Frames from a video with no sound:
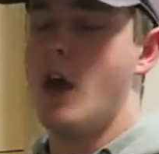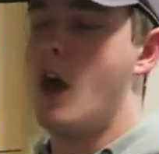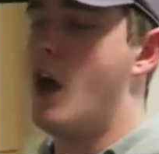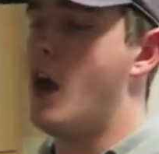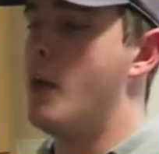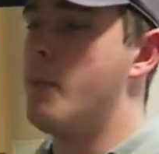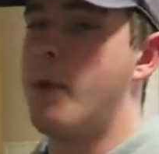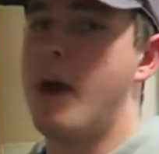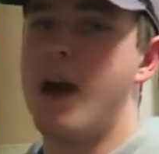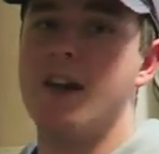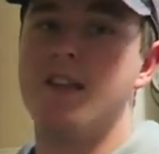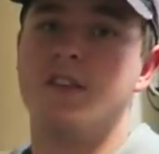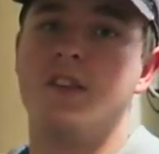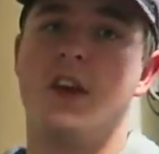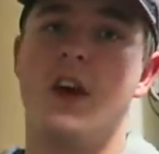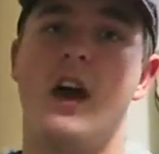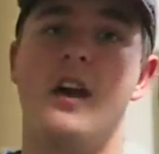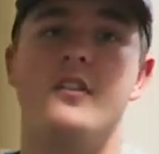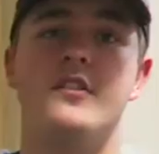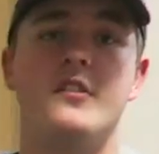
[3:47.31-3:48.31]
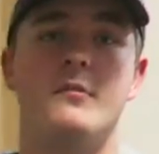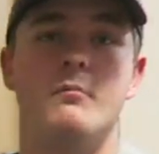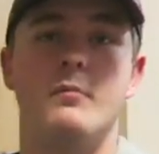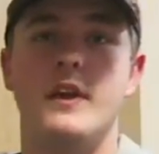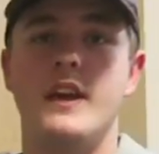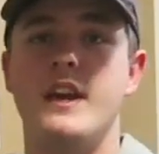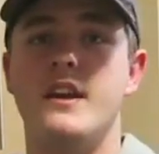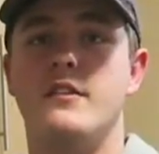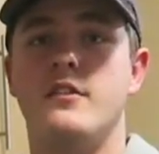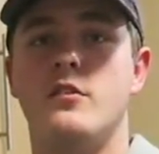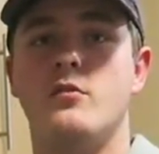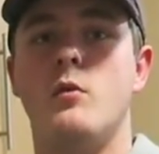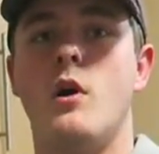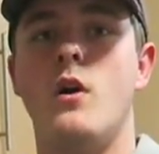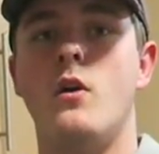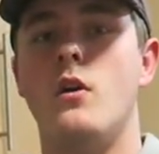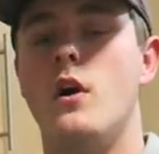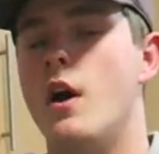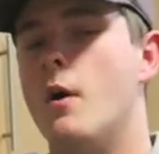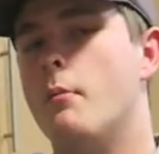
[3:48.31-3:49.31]
pasta and some peas as
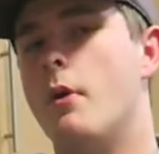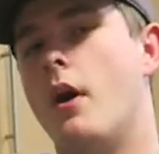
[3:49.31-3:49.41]
well,